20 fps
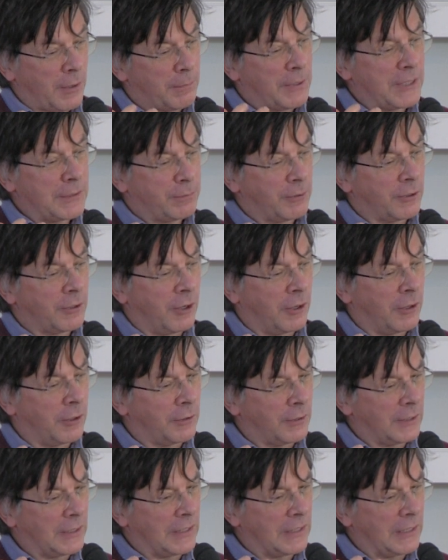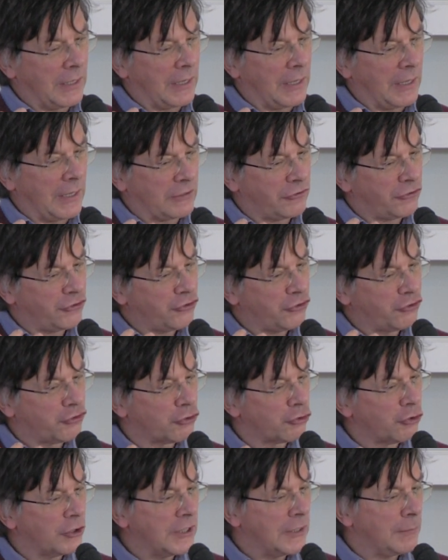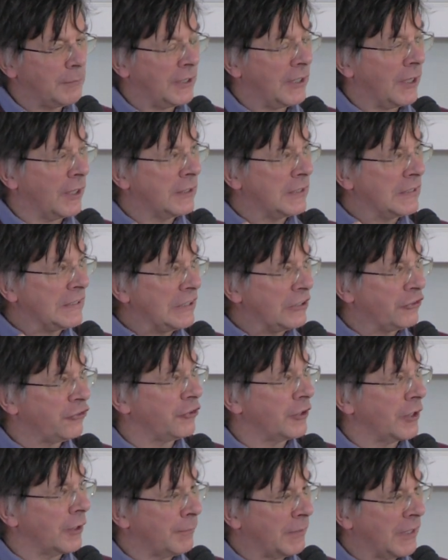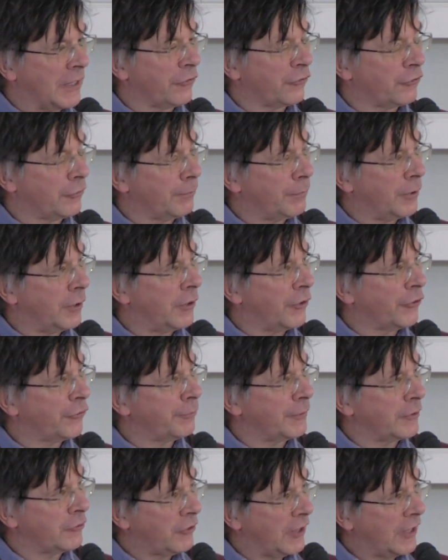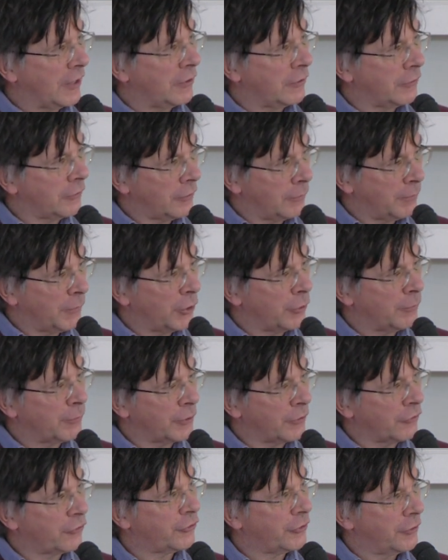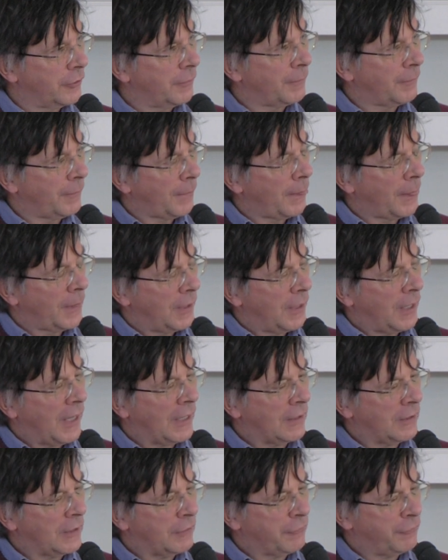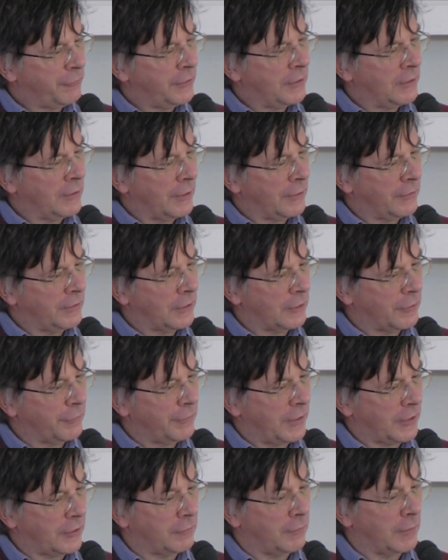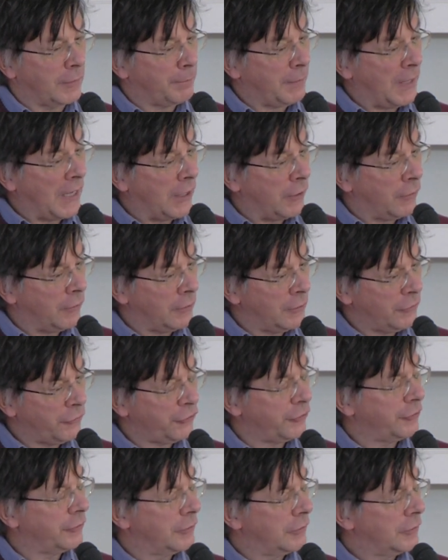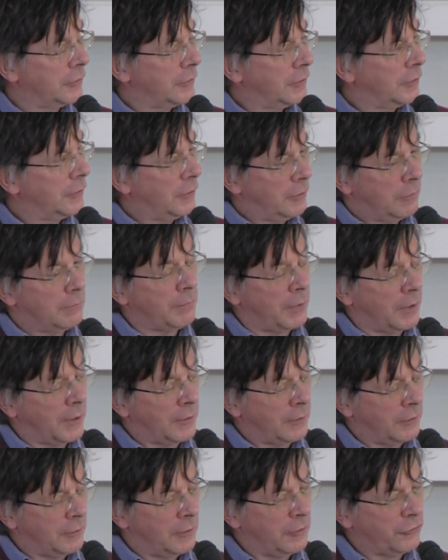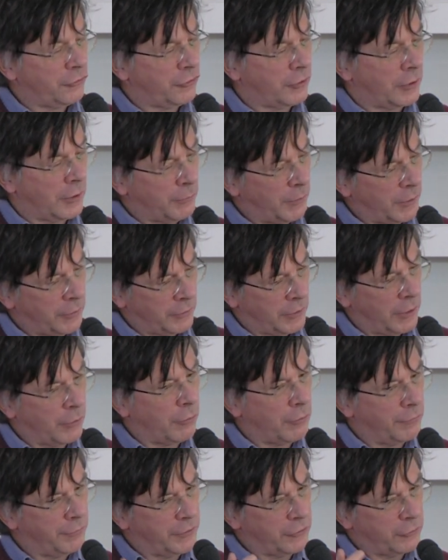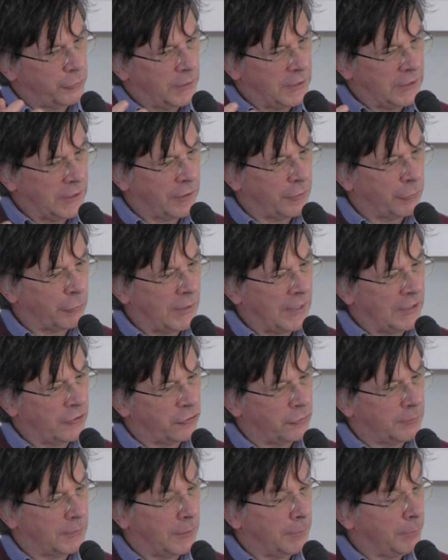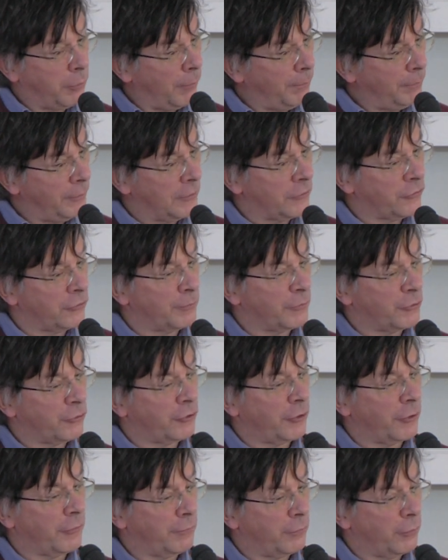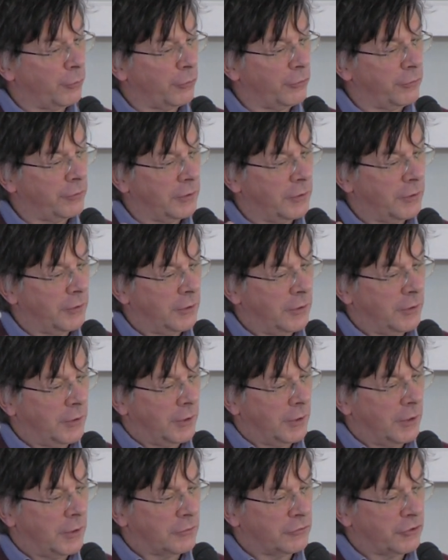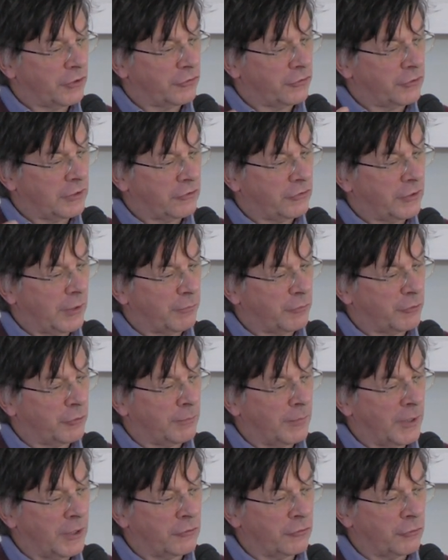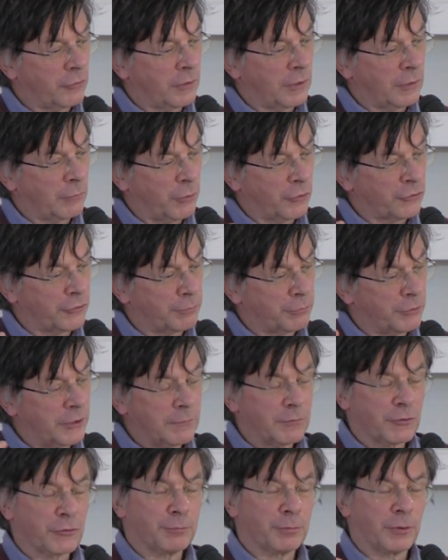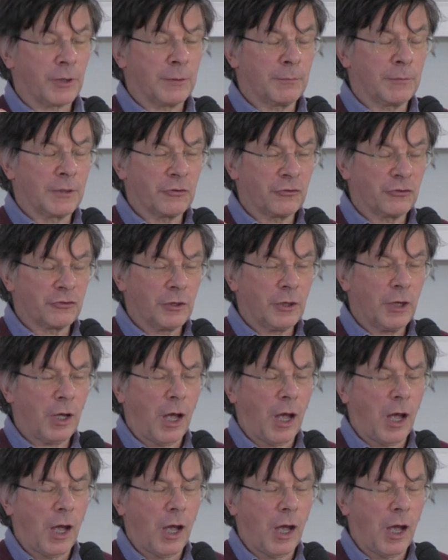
people are extremely uneasy about some paths being taken at the moment. And they feel, I think, effectively powerless, by and large, and I won't go off into any other rants about populism and so forth, just except to remind you that there was a previous prime minister,